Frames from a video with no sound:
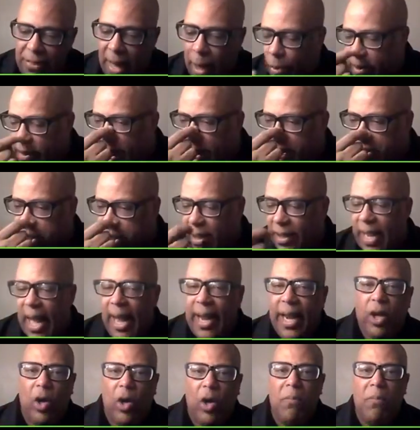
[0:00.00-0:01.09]
there was a
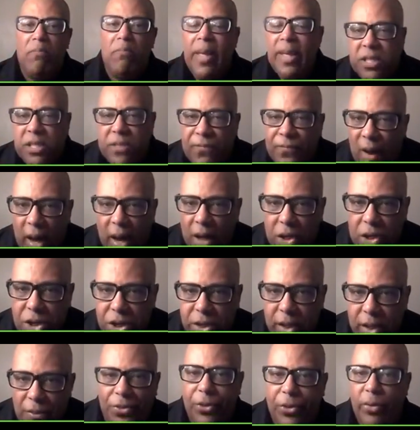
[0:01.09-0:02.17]
genetical
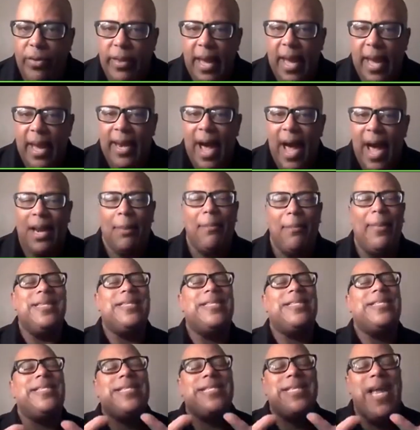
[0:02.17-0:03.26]
misfunction through the anatomy.
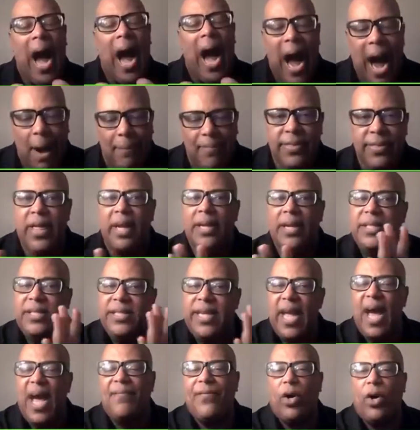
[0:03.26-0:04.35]
Stop. The
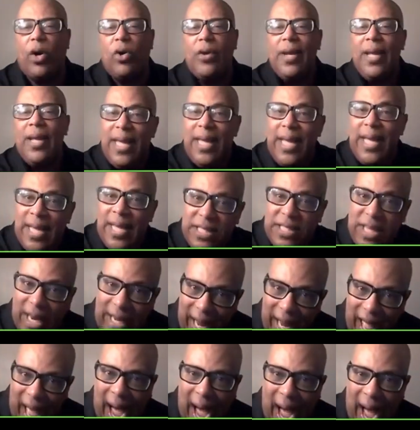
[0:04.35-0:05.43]
devil is a
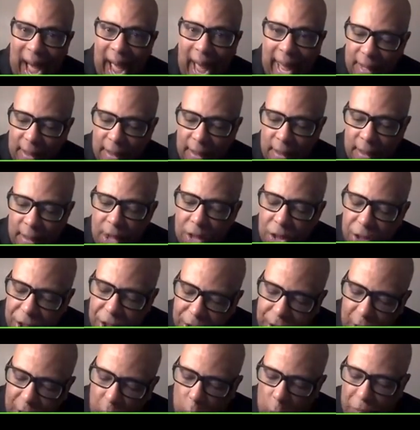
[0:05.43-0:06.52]
lie.
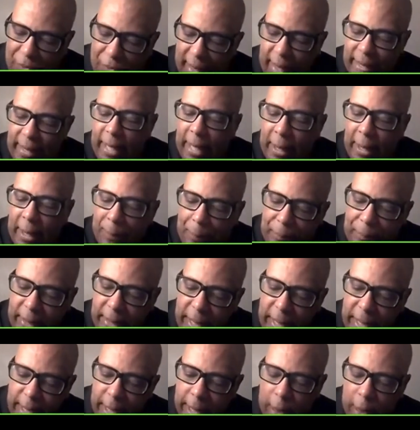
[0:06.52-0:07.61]
So then,
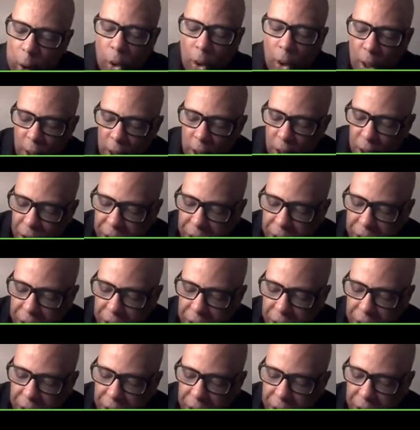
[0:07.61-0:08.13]
appeal